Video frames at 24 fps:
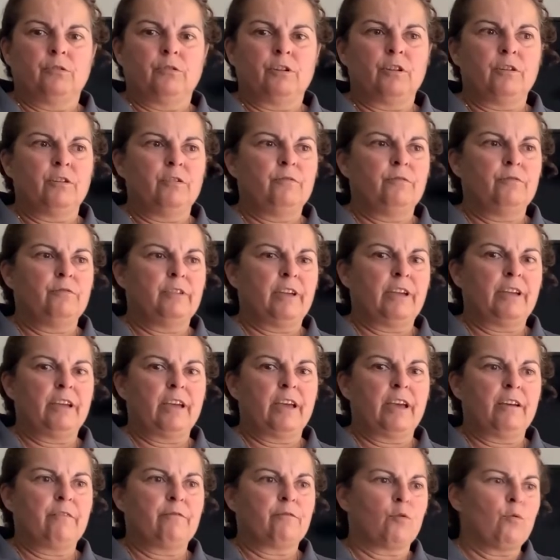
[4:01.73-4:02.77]
They
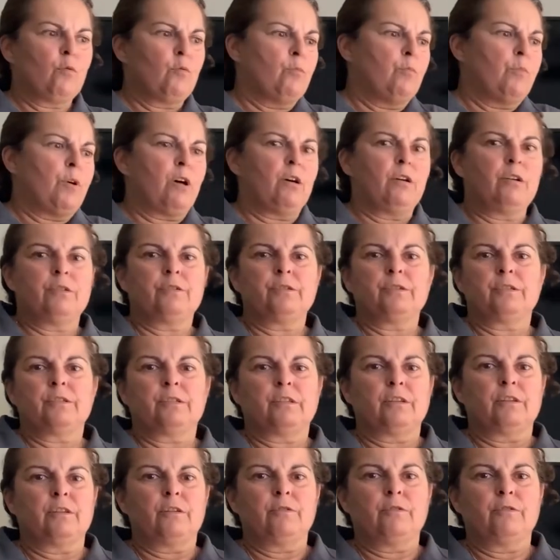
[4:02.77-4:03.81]
have gold balls,
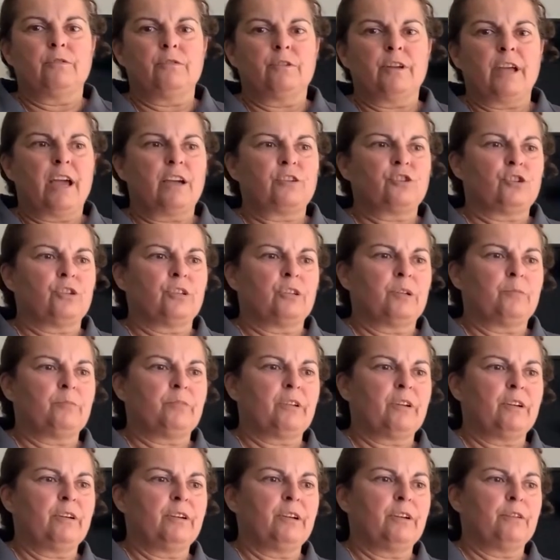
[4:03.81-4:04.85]
they're nationally
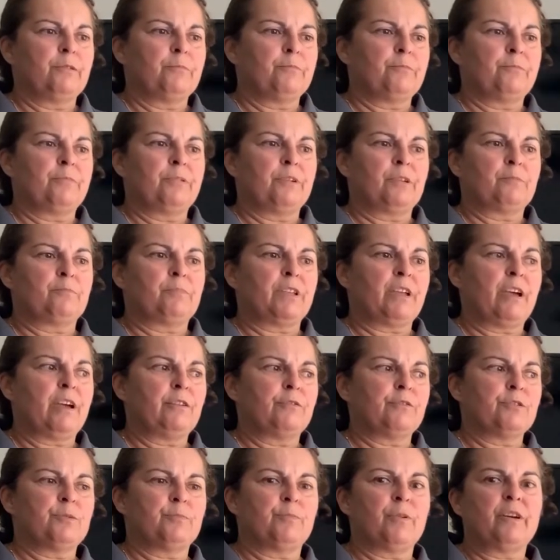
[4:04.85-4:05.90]
big
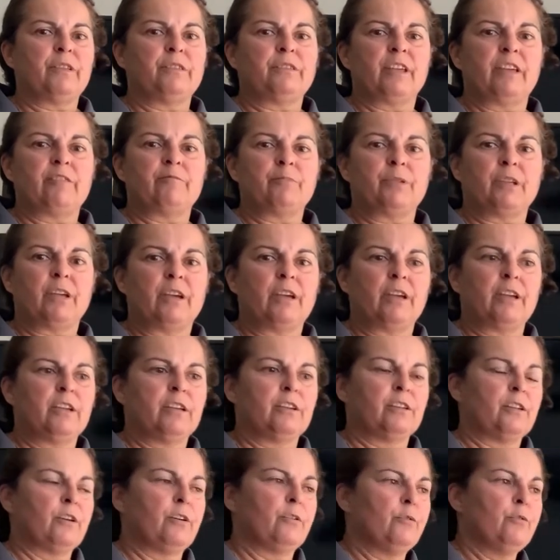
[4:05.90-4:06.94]
players, but they play,
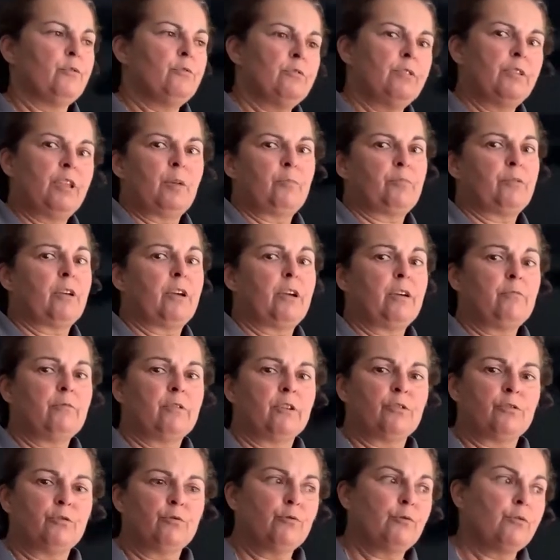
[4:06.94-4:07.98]
who do they play
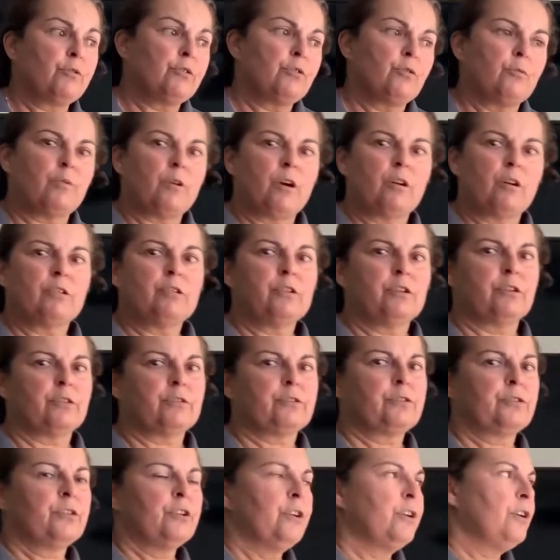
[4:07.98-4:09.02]
with? Who are their partners?
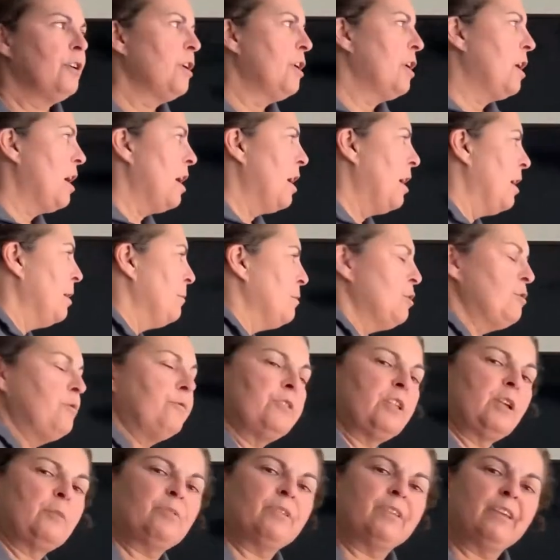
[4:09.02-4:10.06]
Who
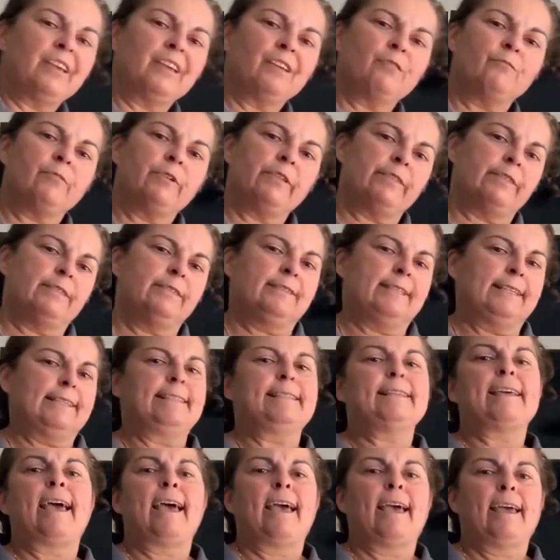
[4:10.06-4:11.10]
are they playing with
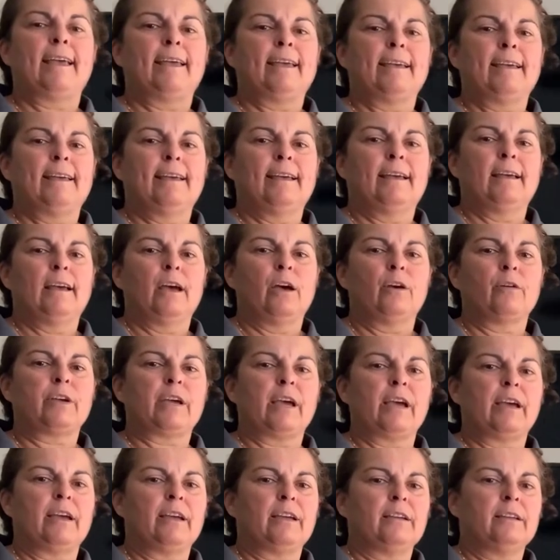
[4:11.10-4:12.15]
today?
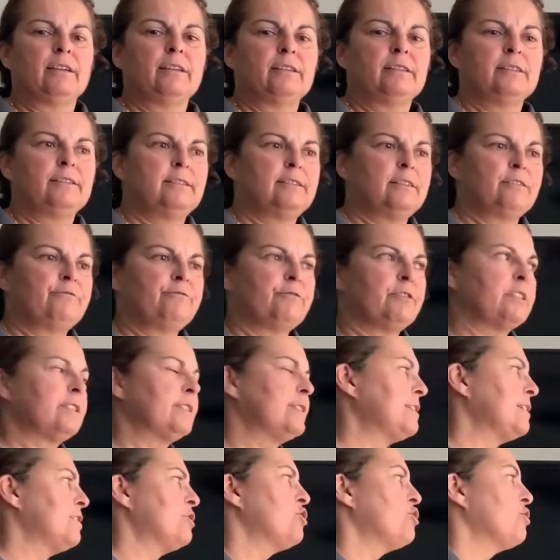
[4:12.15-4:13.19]
Okay, different
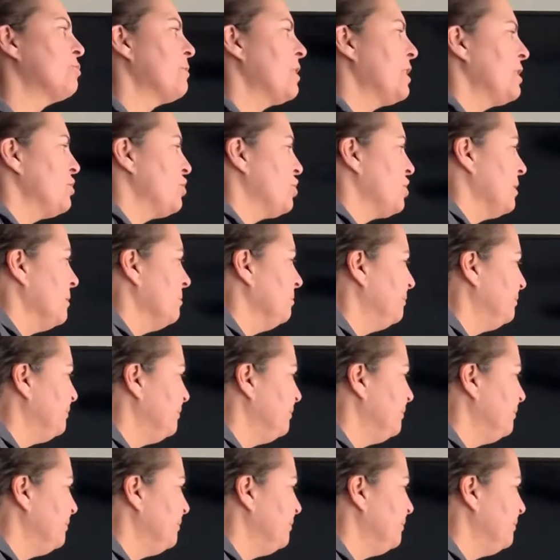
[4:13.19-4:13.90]
situation.